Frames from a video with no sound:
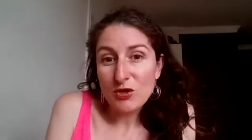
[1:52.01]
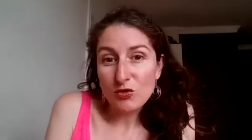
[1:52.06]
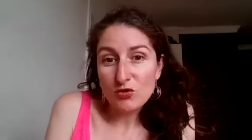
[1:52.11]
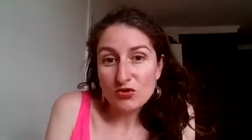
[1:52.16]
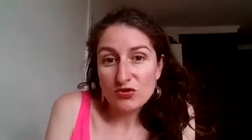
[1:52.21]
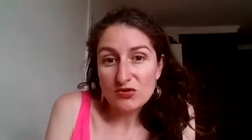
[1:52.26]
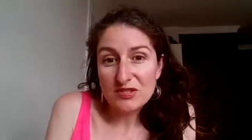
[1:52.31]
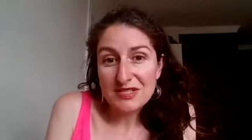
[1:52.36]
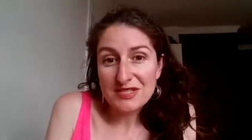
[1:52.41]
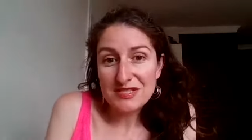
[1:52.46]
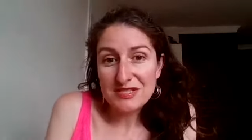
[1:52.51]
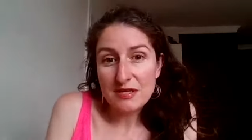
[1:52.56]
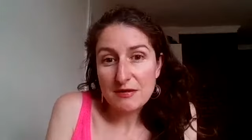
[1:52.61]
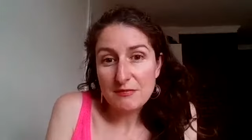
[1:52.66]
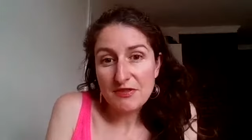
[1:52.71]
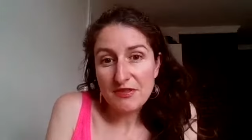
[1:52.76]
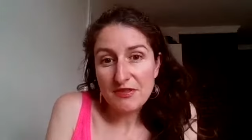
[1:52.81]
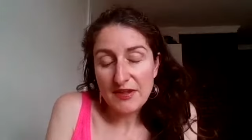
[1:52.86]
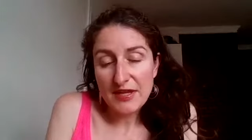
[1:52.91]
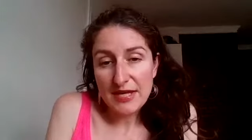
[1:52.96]
going through the
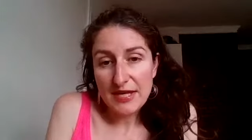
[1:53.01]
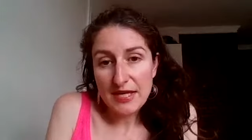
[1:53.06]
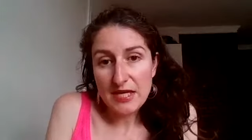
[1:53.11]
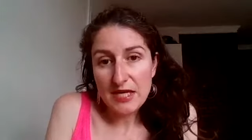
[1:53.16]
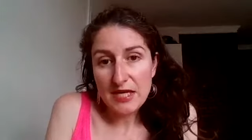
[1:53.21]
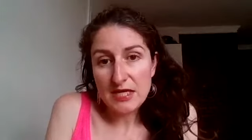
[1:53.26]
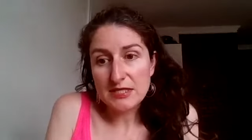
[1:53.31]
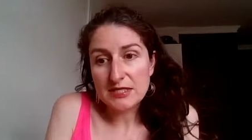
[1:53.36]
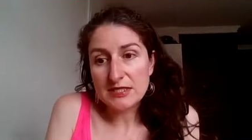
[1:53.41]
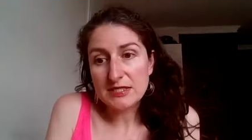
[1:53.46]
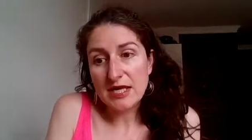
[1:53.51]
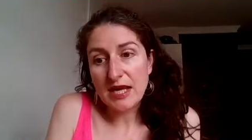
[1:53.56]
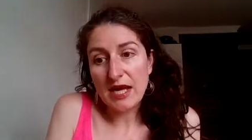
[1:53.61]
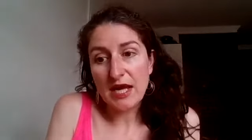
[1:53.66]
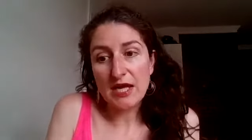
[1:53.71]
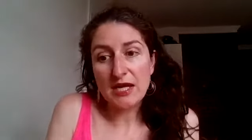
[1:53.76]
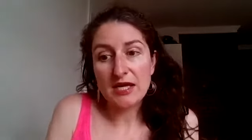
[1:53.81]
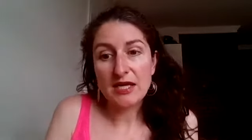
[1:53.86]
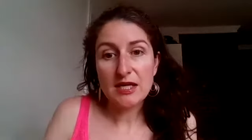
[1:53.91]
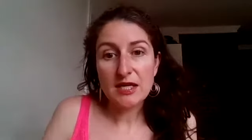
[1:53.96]
same thing is
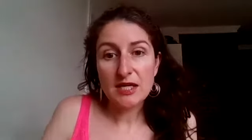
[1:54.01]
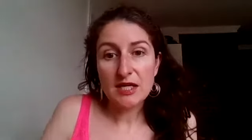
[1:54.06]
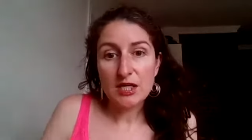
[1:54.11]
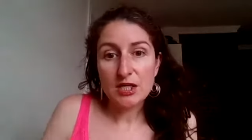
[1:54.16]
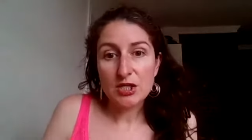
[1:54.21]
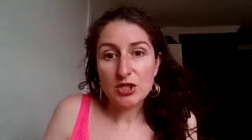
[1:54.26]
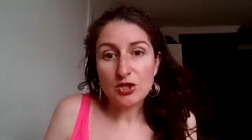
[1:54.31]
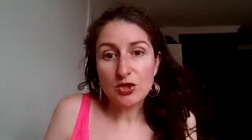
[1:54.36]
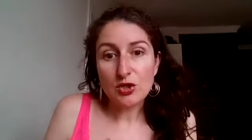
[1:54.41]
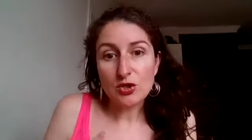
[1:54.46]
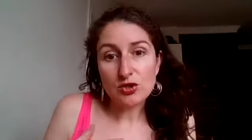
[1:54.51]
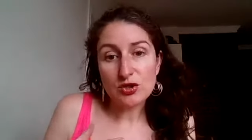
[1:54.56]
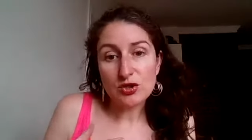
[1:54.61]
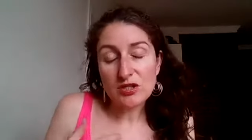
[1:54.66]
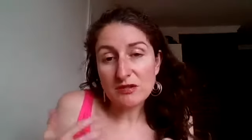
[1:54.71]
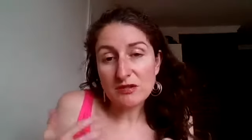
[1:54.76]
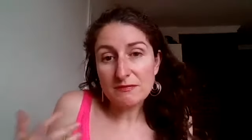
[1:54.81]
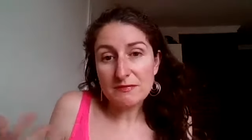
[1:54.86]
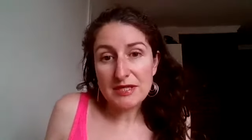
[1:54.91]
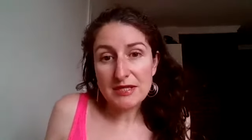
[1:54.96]
that, you know,
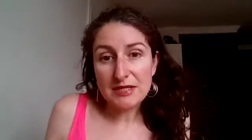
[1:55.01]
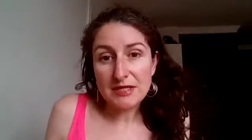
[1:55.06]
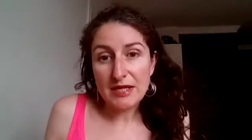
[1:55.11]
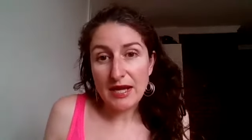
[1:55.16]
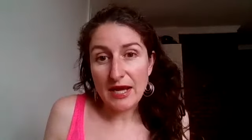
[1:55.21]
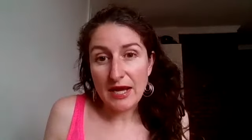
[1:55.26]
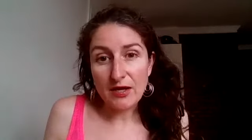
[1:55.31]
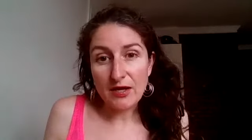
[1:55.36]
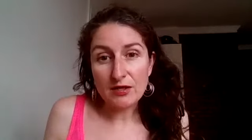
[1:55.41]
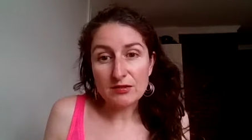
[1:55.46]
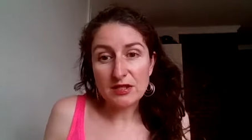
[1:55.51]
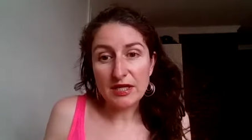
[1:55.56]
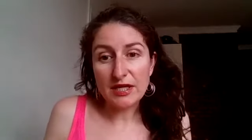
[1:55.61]
look at me now.